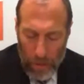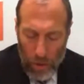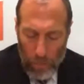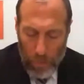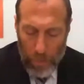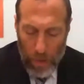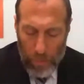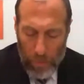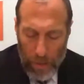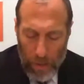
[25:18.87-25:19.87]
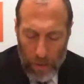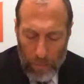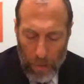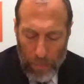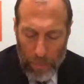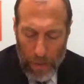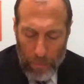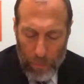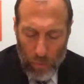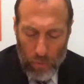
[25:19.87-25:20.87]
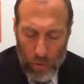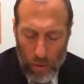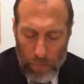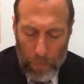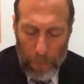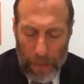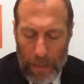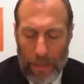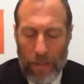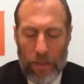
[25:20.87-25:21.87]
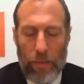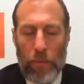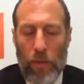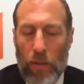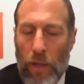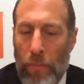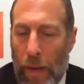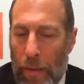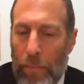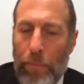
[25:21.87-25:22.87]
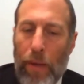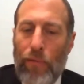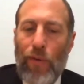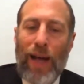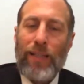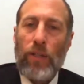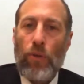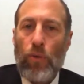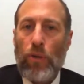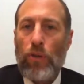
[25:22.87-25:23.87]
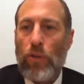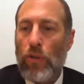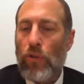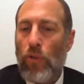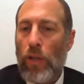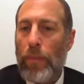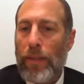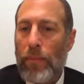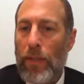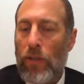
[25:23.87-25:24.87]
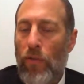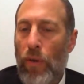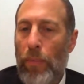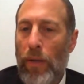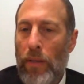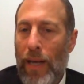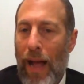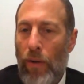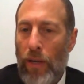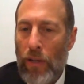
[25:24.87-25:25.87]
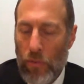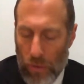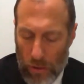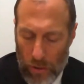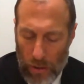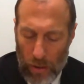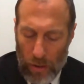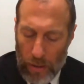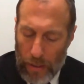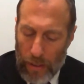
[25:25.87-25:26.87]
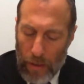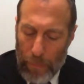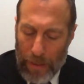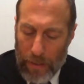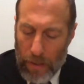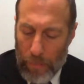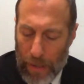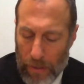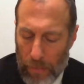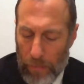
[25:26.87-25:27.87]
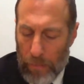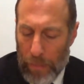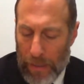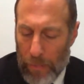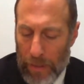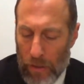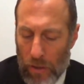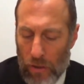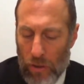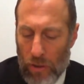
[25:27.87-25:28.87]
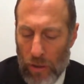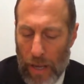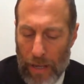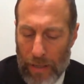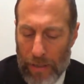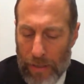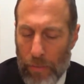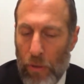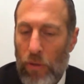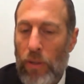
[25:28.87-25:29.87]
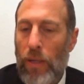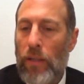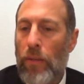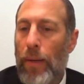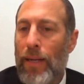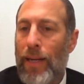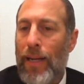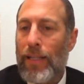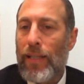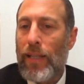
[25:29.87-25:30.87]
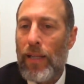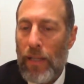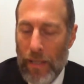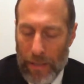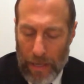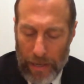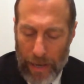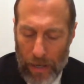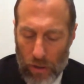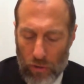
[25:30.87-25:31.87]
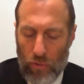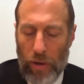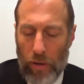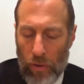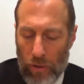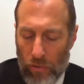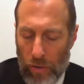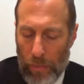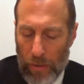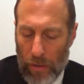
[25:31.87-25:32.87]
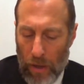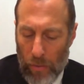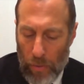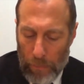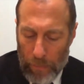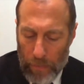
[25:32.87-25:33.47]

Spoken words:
With Baba Ben Buta, he did a similar thing by advising Hudas to destroy the Beis Hamikdash and rebuild it. How could he do such a thing? Beis Hamikdash is similar din to the Beit Knesset that you can't destroy in order to rebuild another one